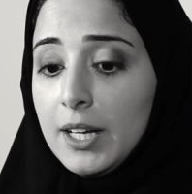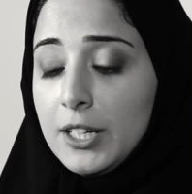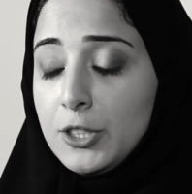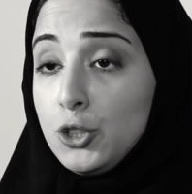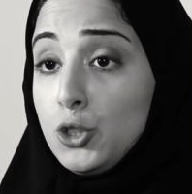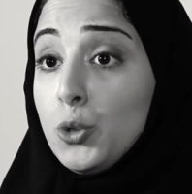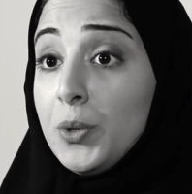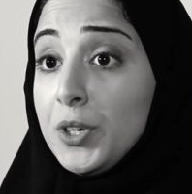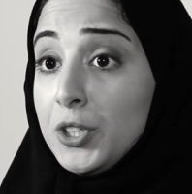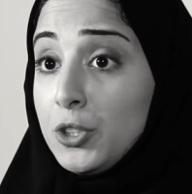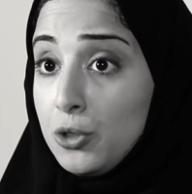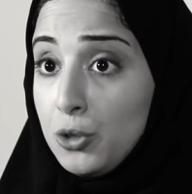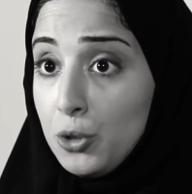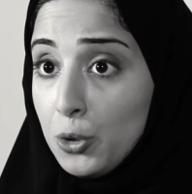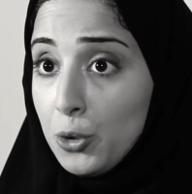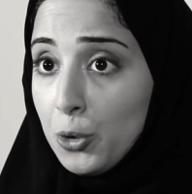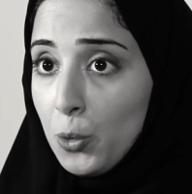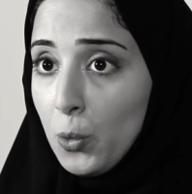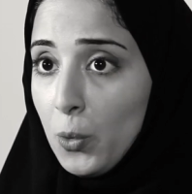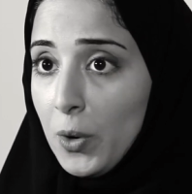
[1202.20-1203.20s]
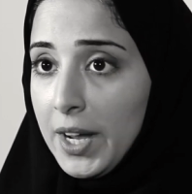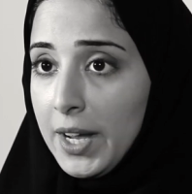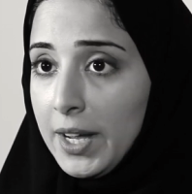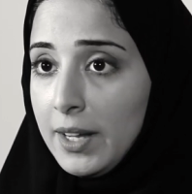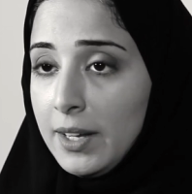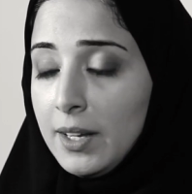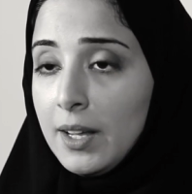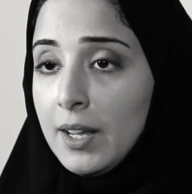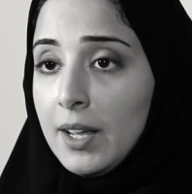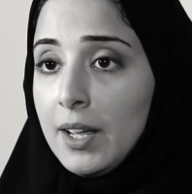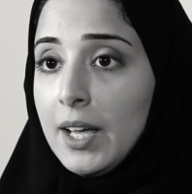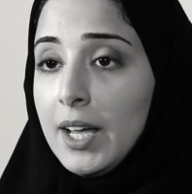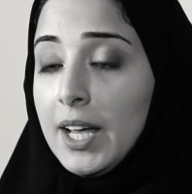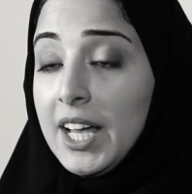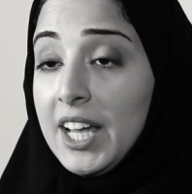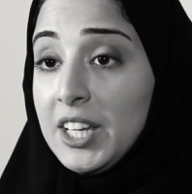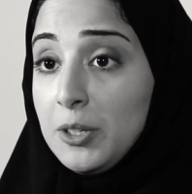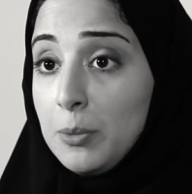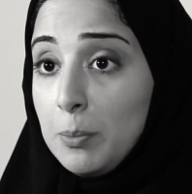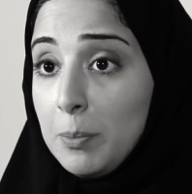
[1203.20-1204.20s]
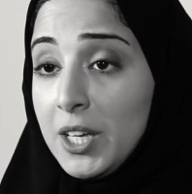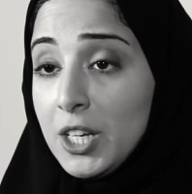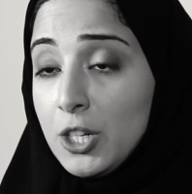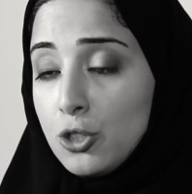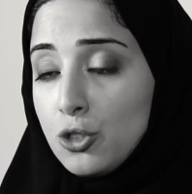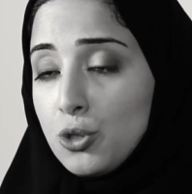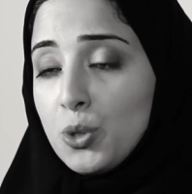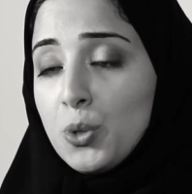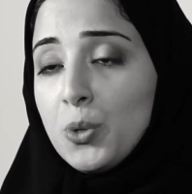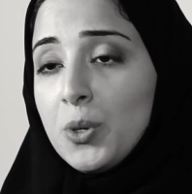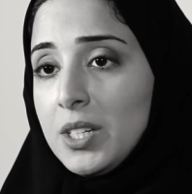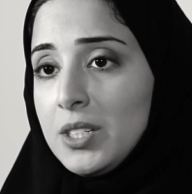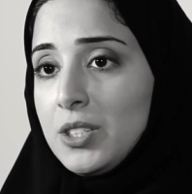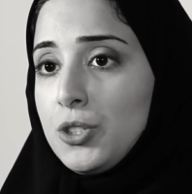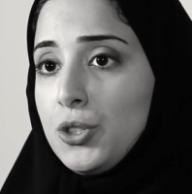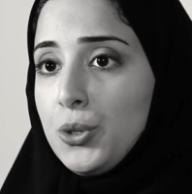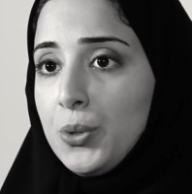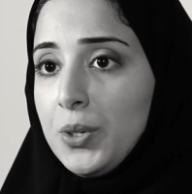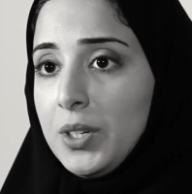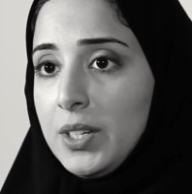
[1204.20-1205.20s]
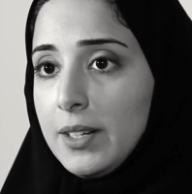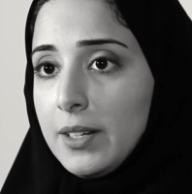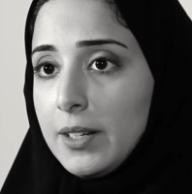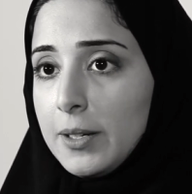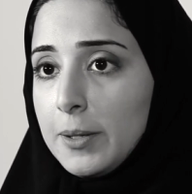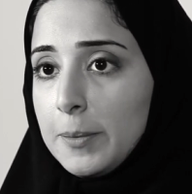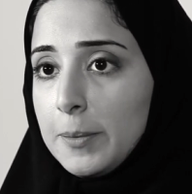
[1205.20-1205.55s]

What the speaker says: Do it your way and make sure it's unique.